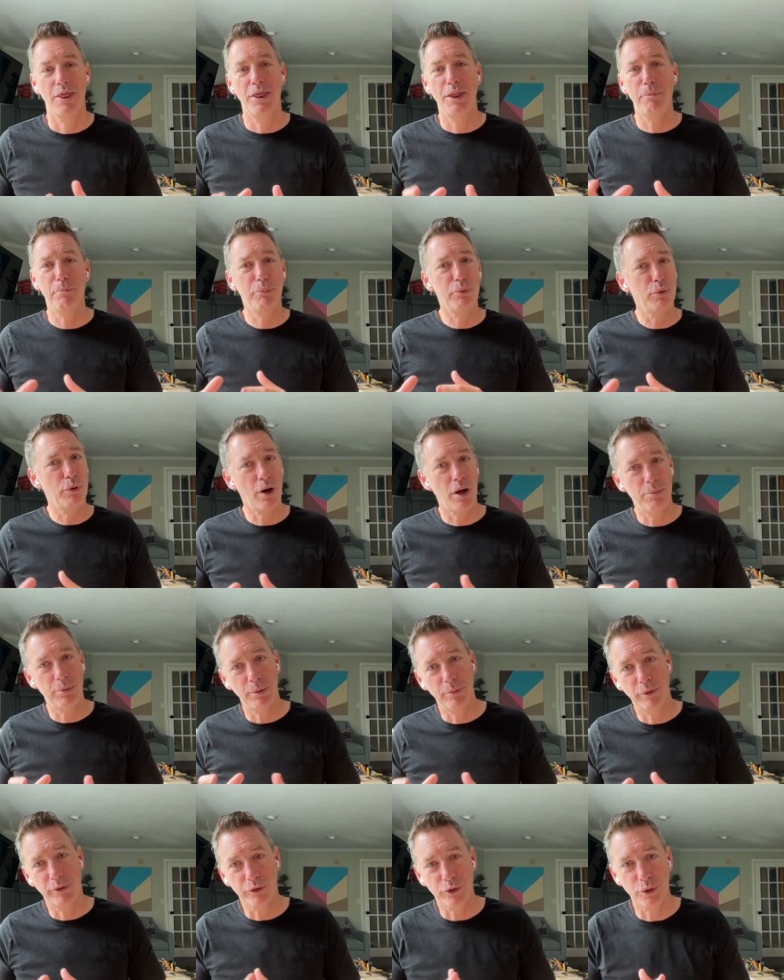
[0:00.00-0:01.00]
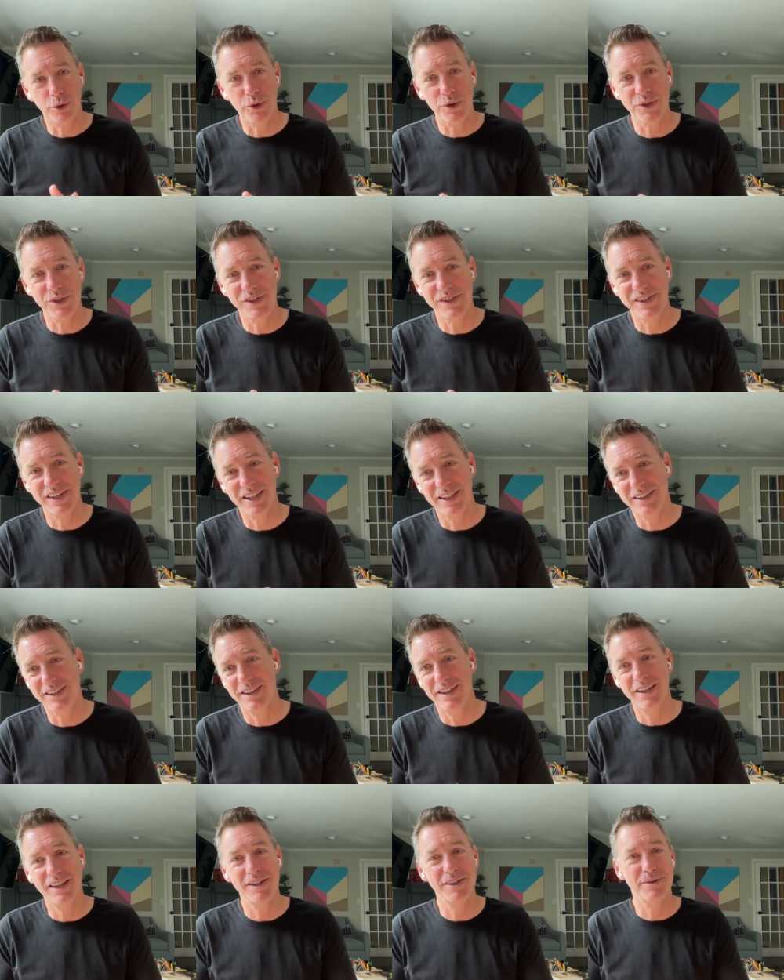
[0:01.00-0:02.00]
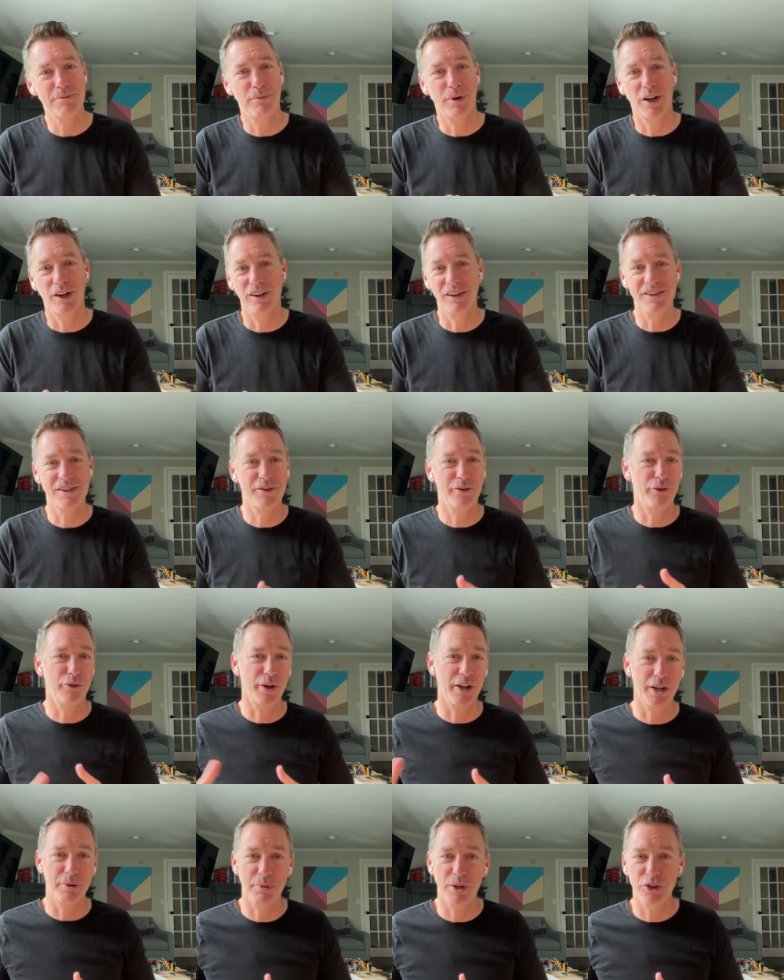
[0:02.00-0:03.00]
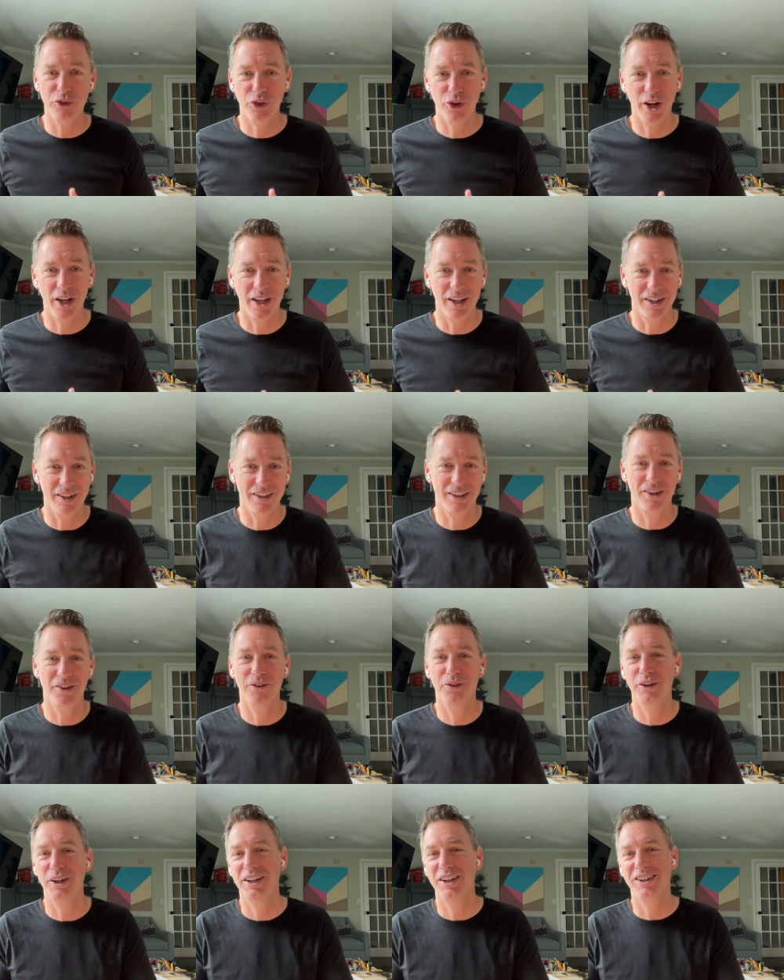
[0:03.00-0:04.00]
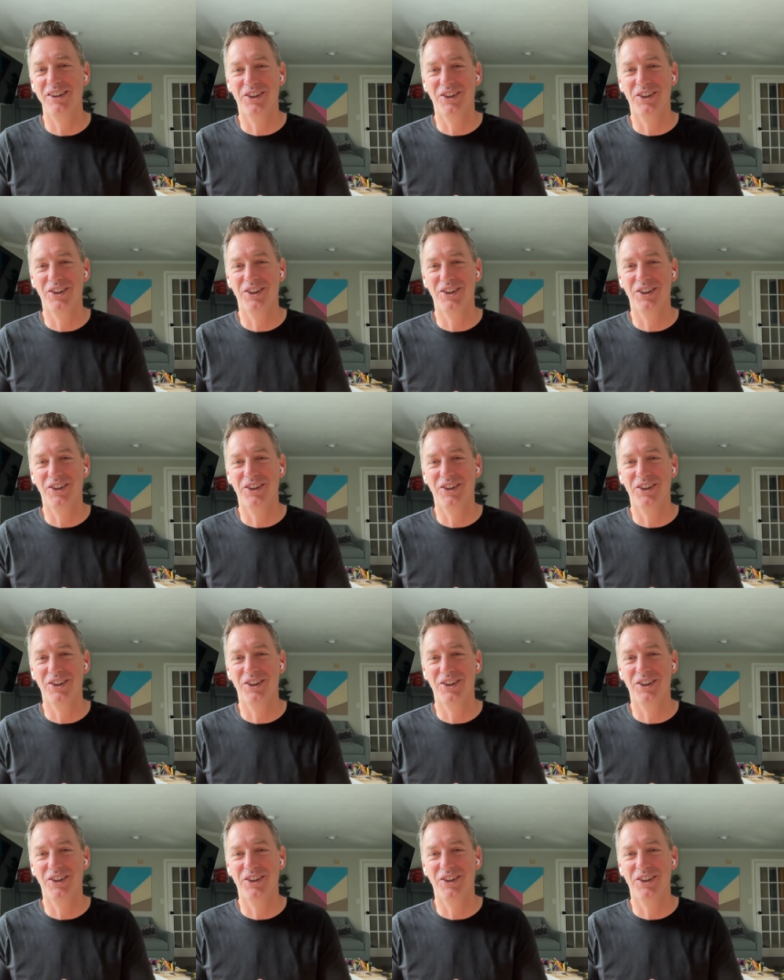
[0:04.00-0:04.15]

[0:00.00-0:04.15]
The problem, of course, is that these models have already been trained. They're already